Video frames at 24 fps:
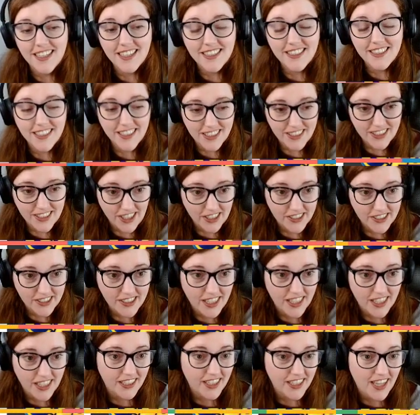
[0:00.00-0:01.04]

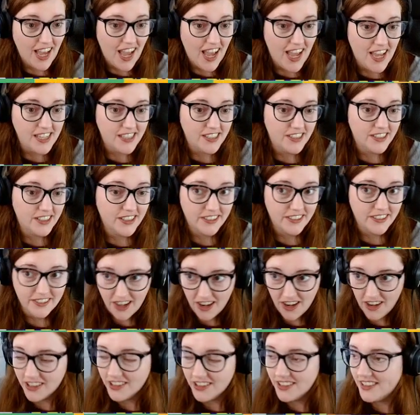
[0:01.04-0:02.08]
disgusting and
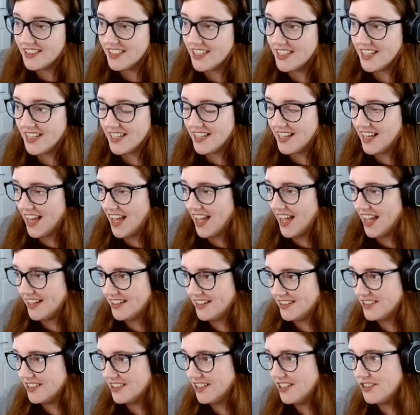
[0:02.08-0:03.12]
nasty
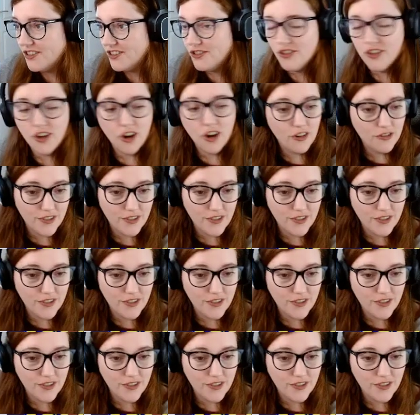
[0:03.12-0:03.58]
and not